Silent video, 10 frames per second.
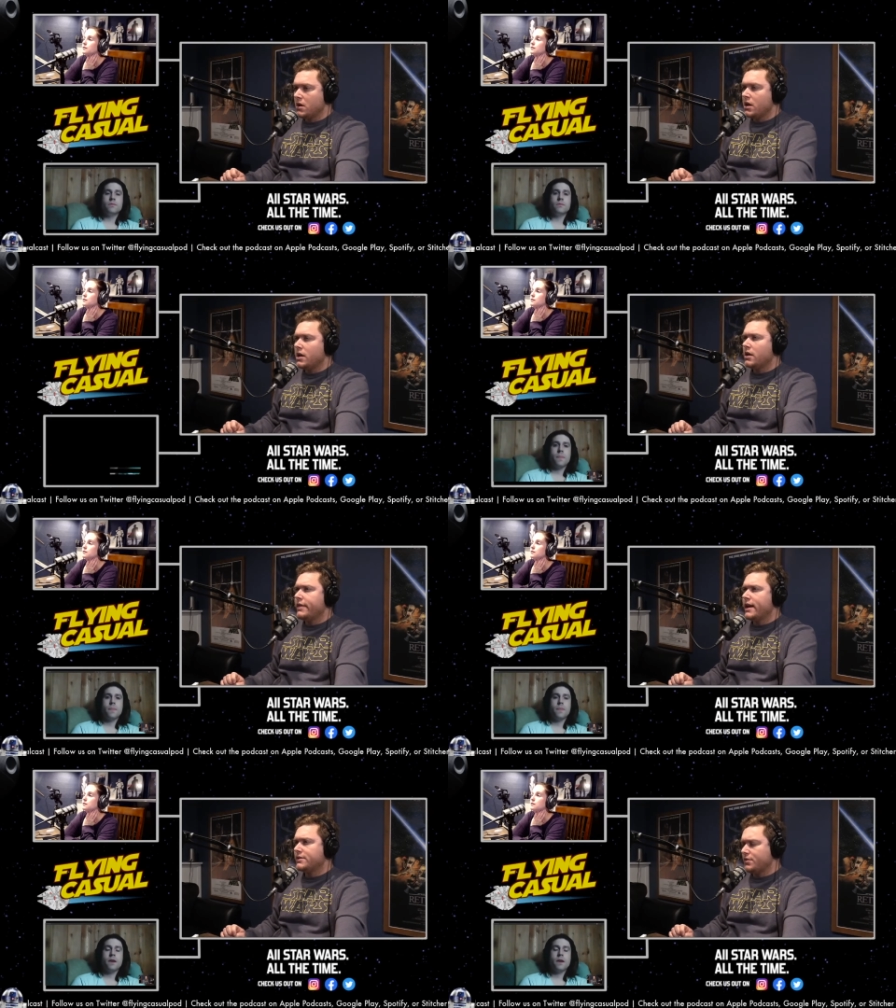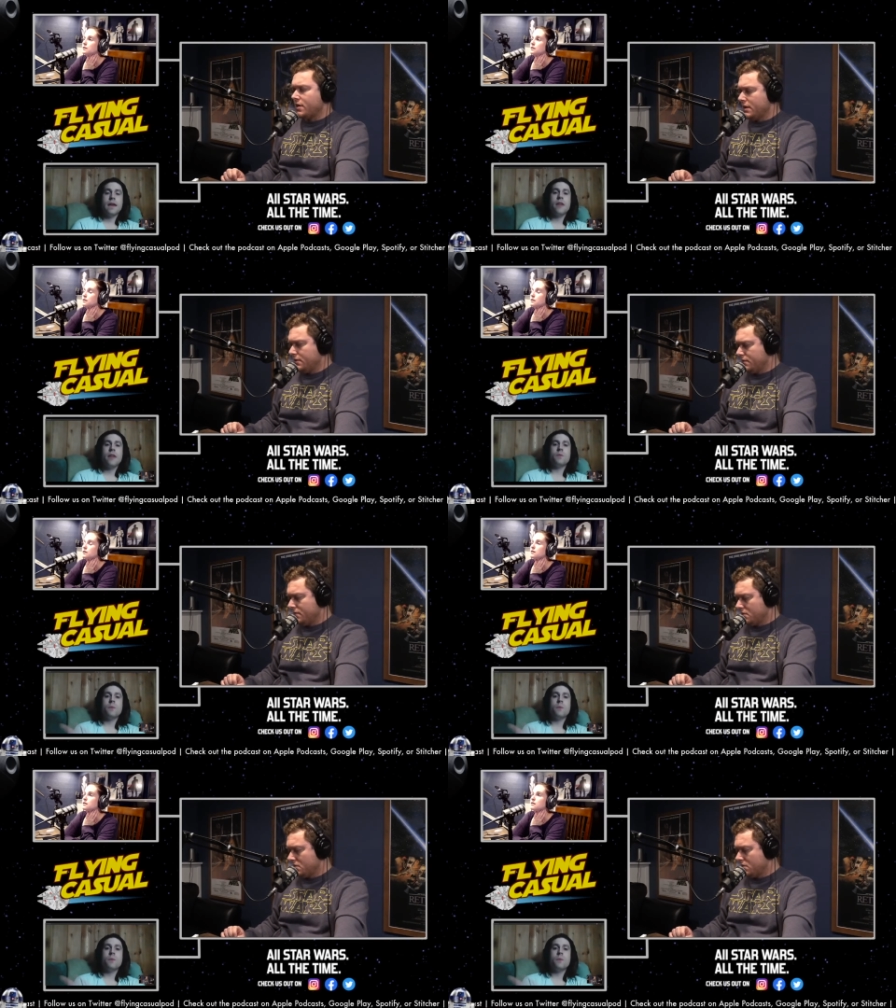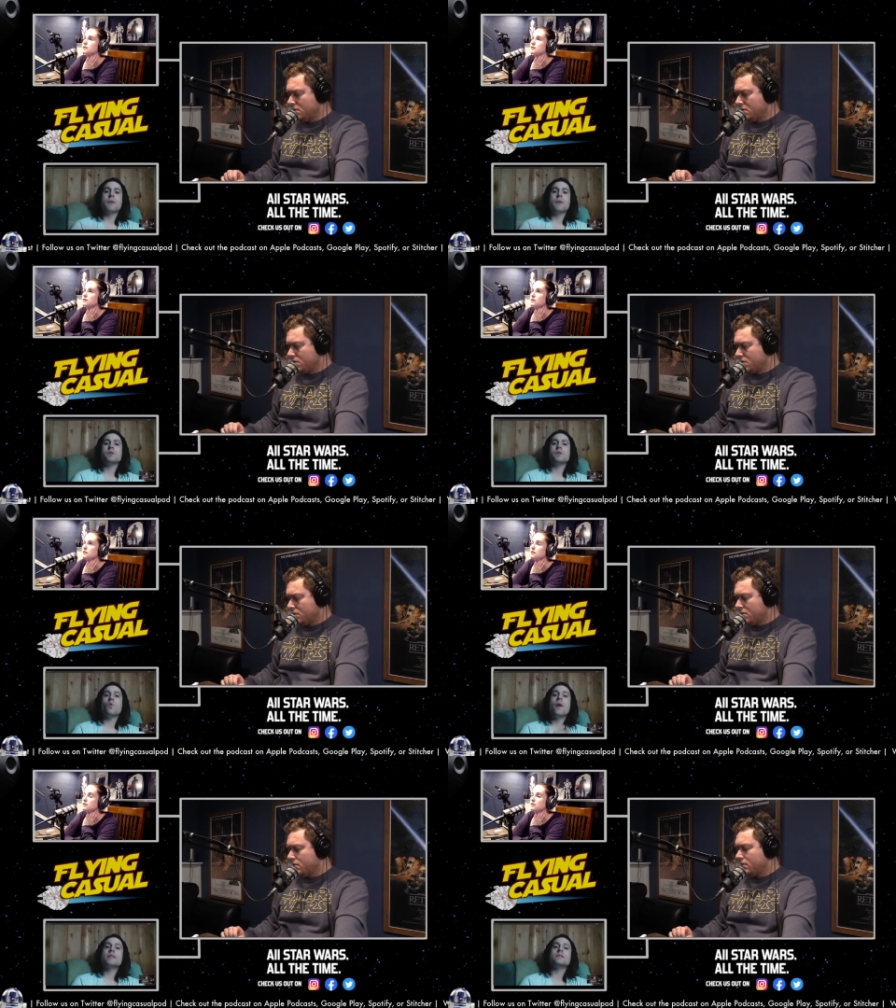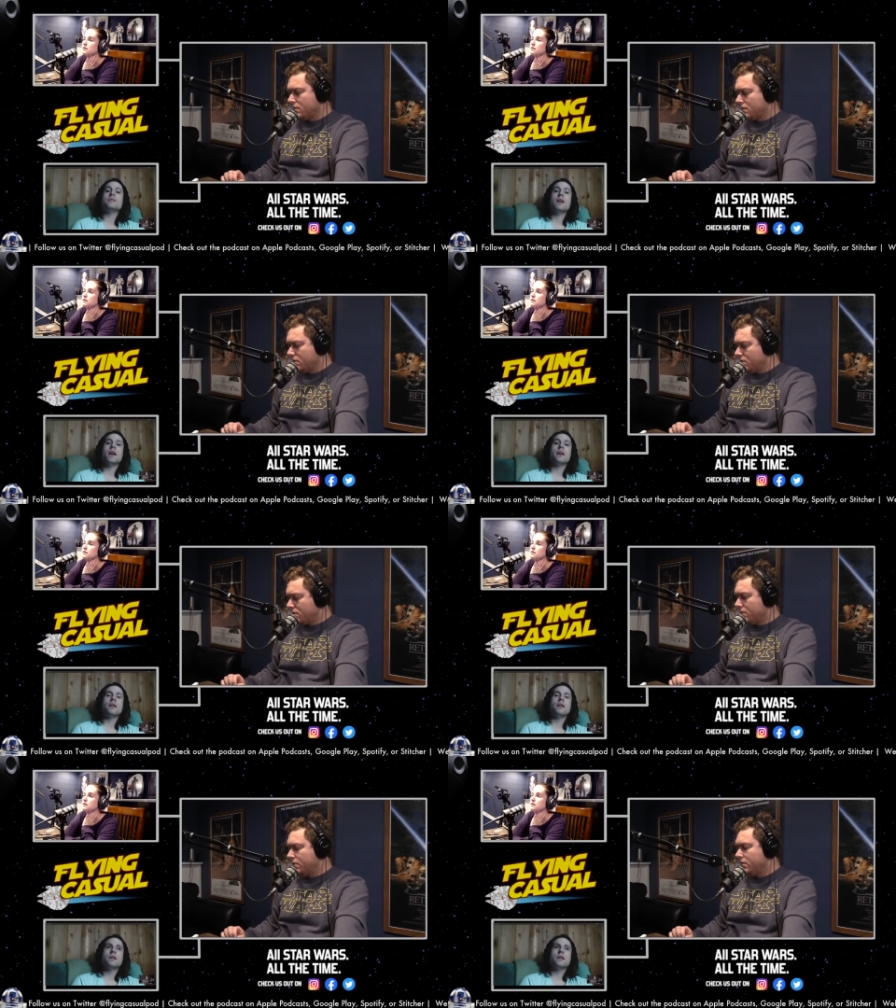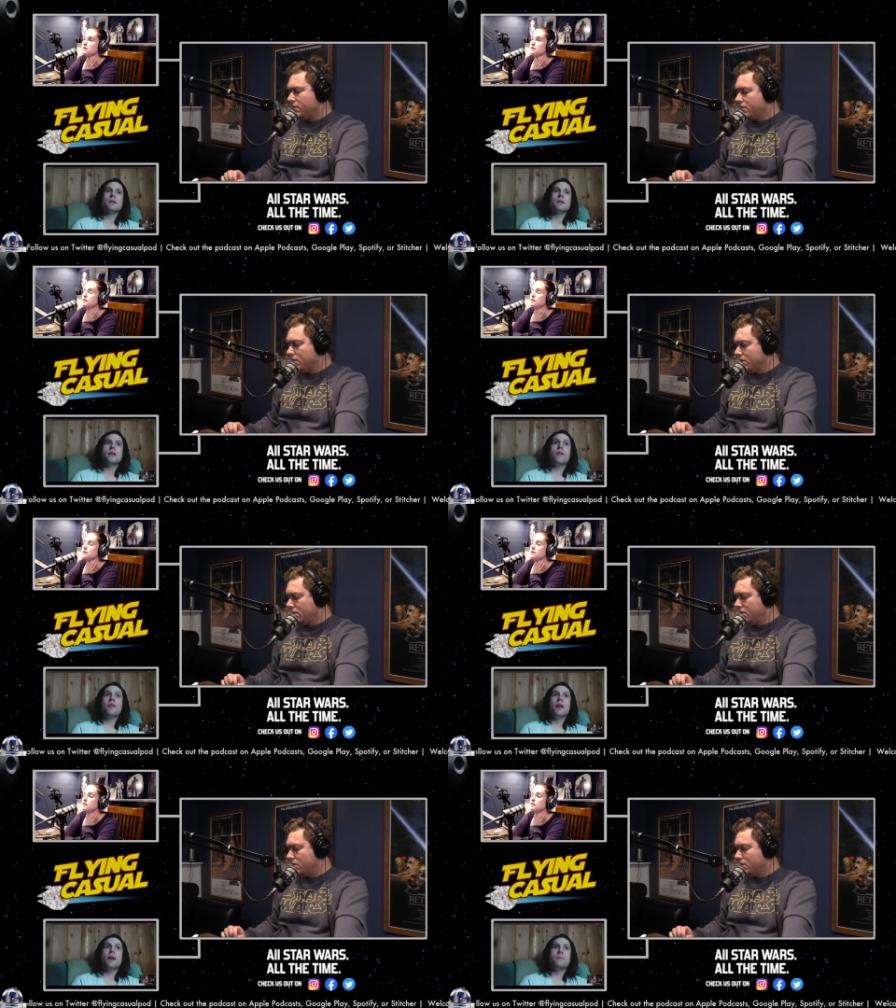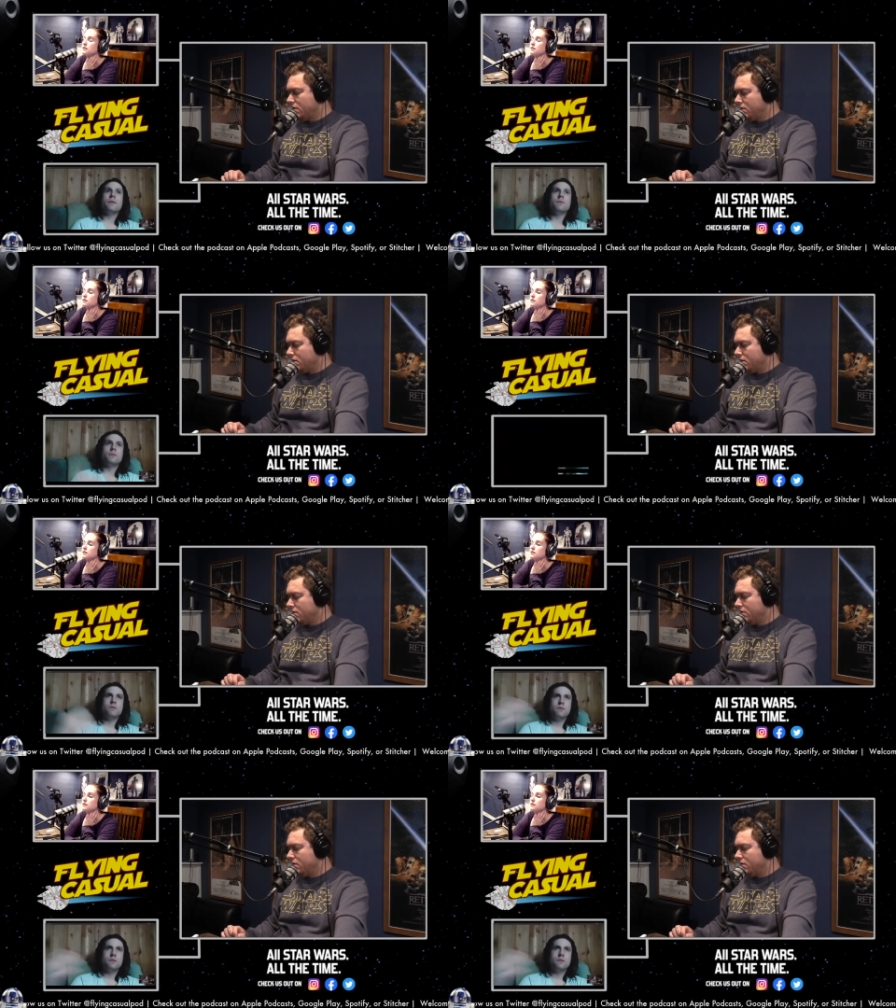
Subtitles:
Yeah, they're bumping it up to Wednesday. And then... Rise of